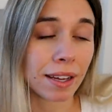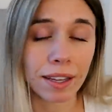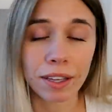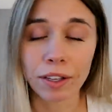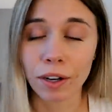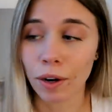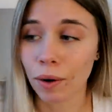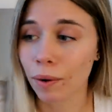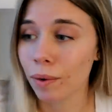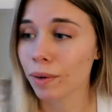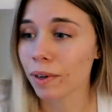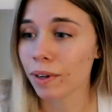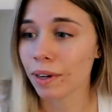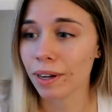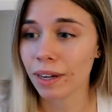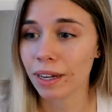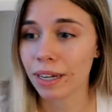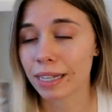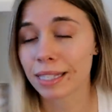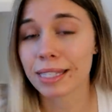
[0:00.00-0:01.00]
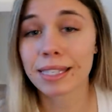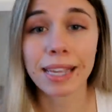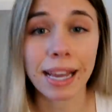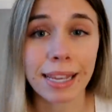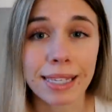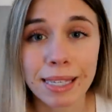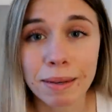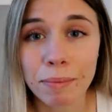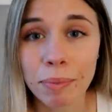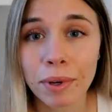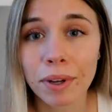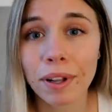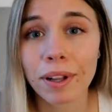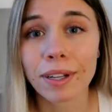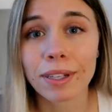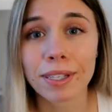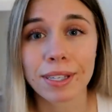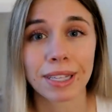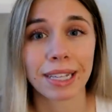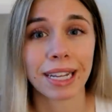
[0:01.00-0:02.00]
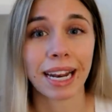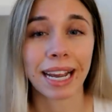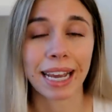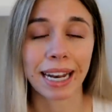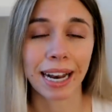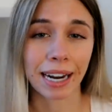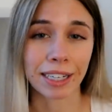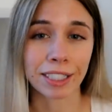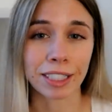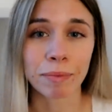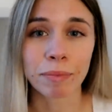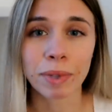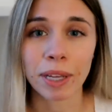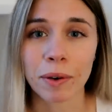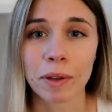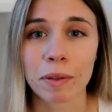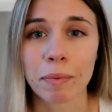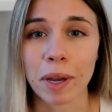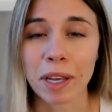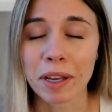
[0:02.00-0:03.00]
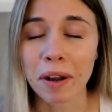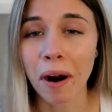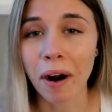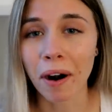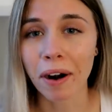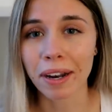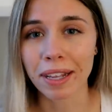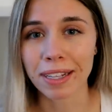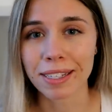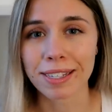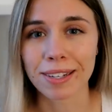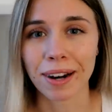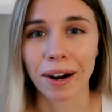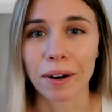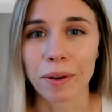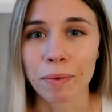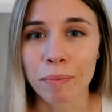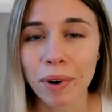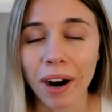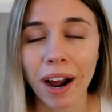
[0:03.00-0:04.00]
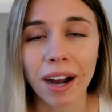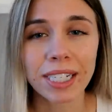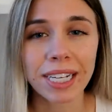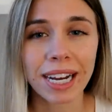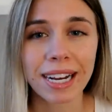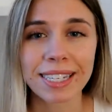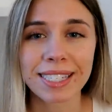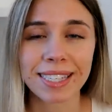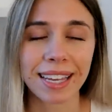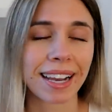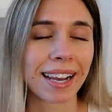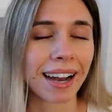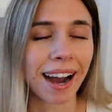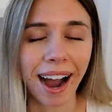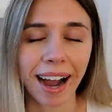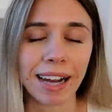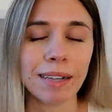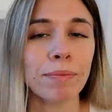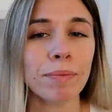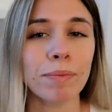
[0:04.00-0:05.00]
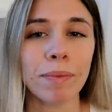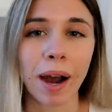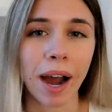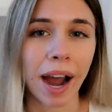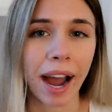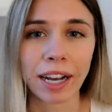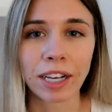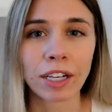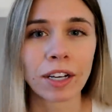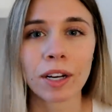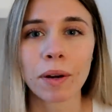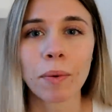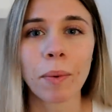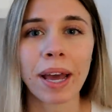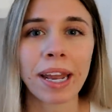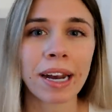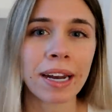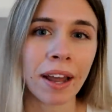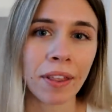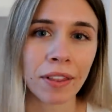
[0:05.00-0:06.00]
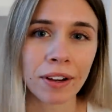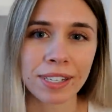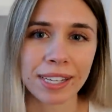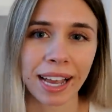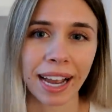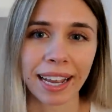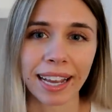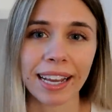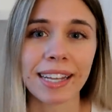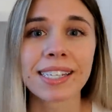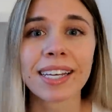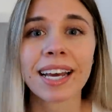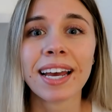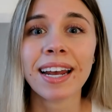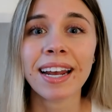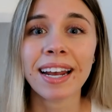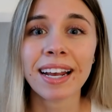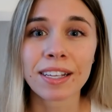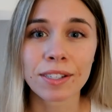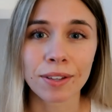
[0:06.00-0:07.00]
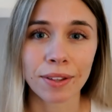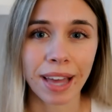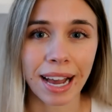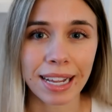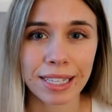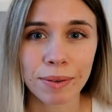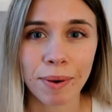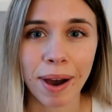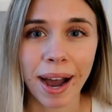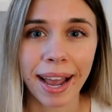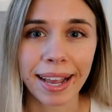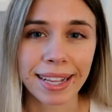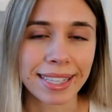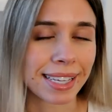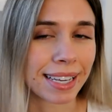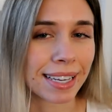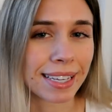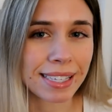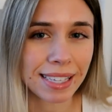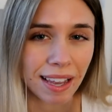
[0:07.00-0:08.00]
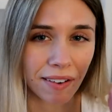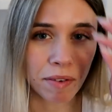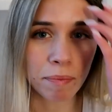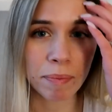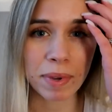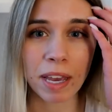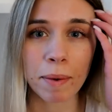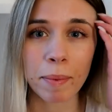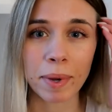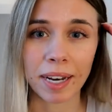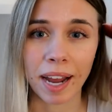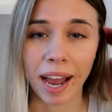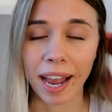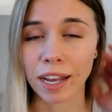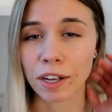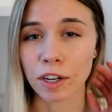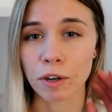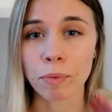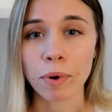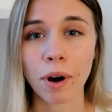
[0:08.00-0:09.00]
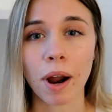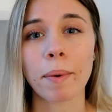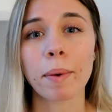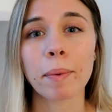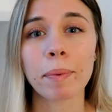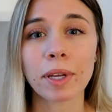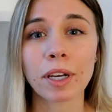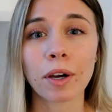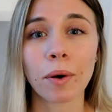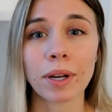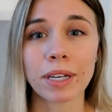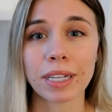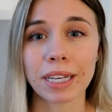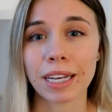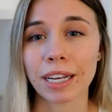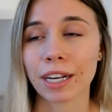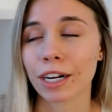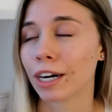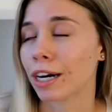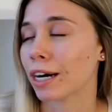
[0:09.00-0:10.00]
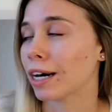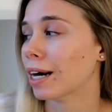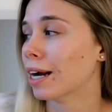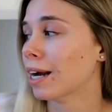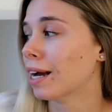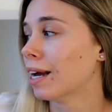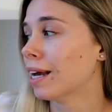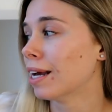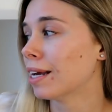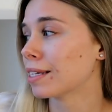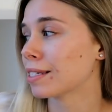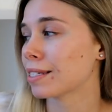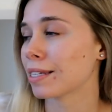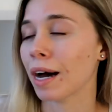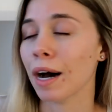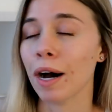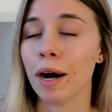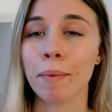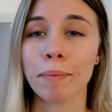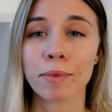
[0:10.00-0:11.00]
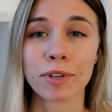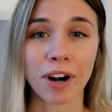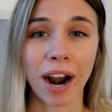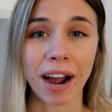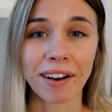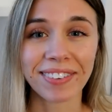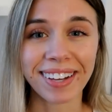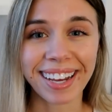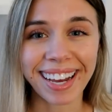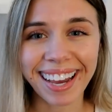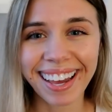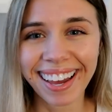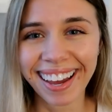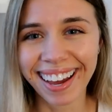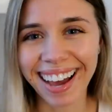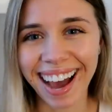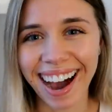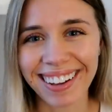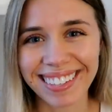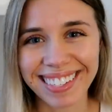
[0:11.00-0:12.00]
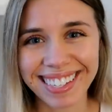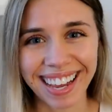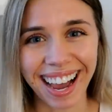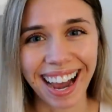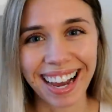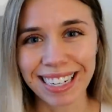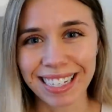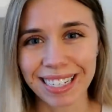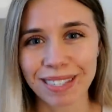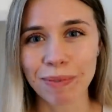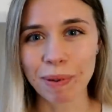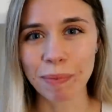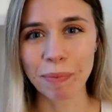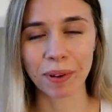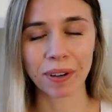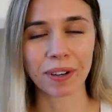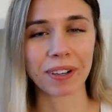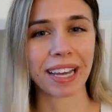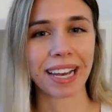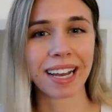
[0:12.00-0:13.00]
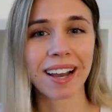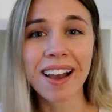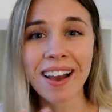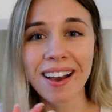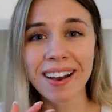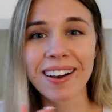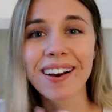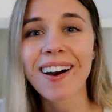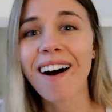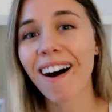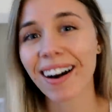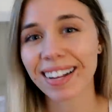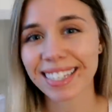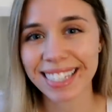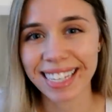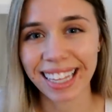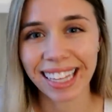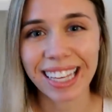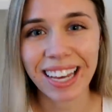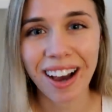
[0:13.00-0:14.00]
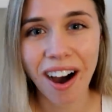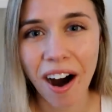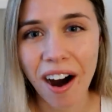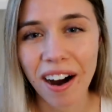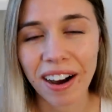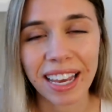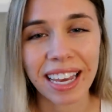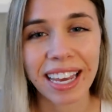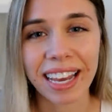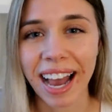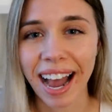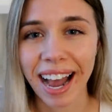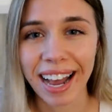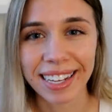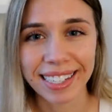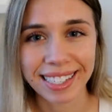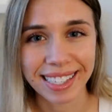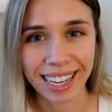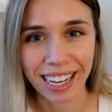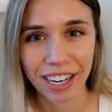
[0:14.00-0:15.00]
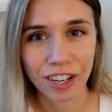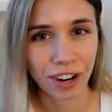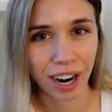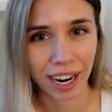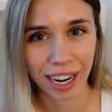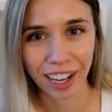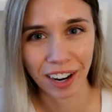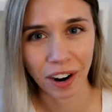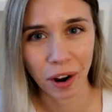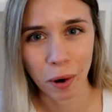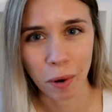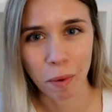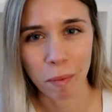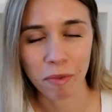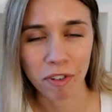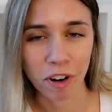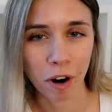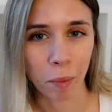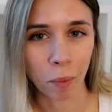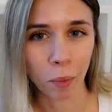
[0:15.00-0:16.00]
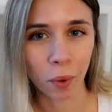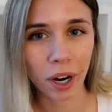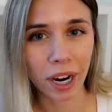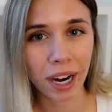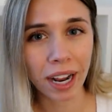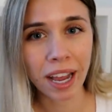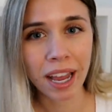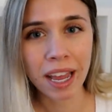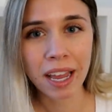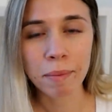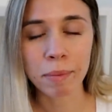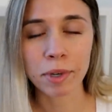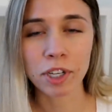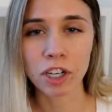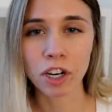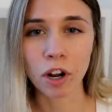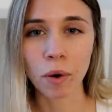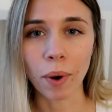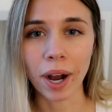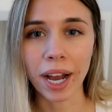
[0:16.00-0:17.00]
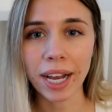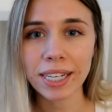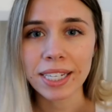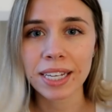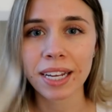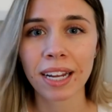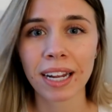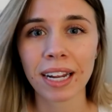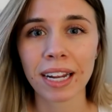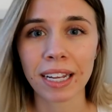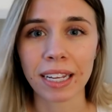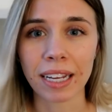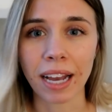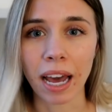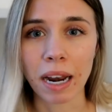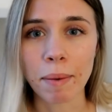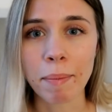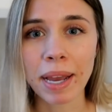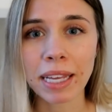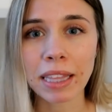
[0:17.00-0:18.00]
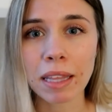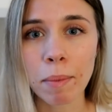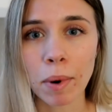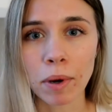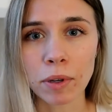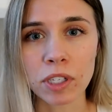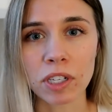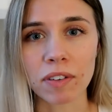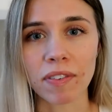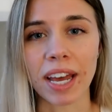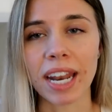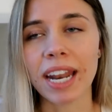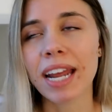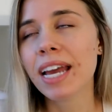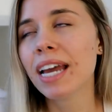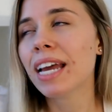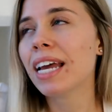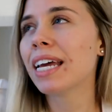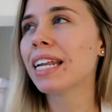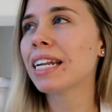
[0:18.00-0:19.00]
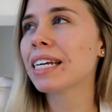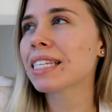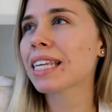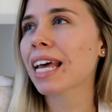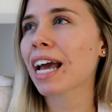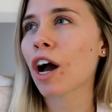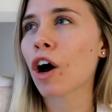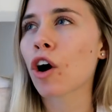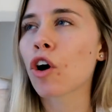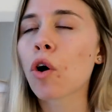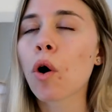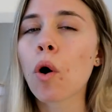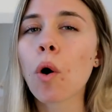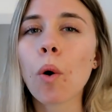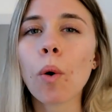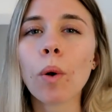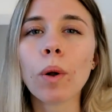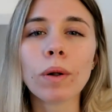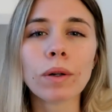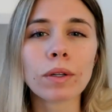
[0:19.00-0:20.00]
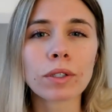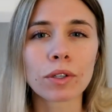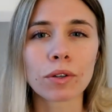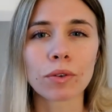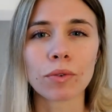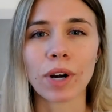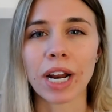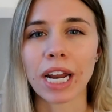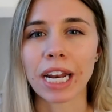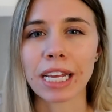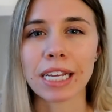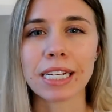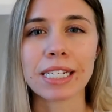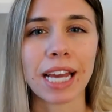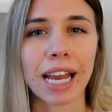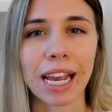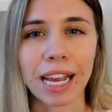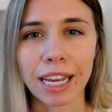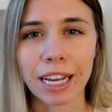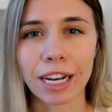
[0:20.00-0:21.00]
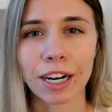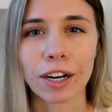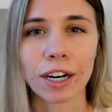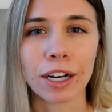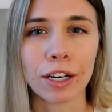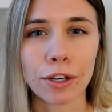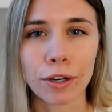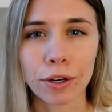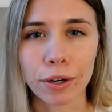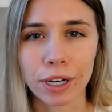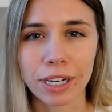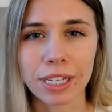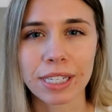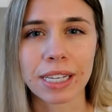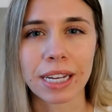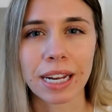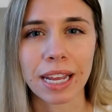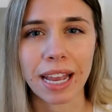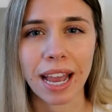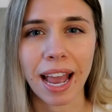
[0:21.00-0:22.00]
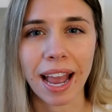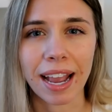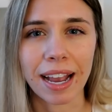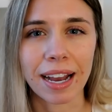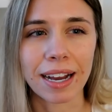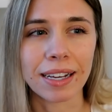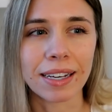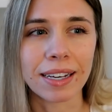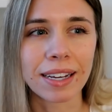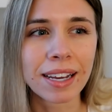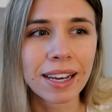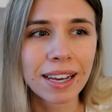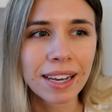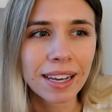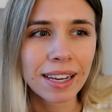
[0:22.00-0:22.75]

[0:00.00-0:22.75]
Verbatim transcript: you know, accessible so that I can actually play with my yarn and start new projects. Like I couldn't wait another second. So that's why it's like 7 p.m. at night. You're probably going to hear some traffic outside because people are like constantly honking as they try to get home from work. But you know what? You got to make the most of it. It is like a cold, rainy day here in New York City, and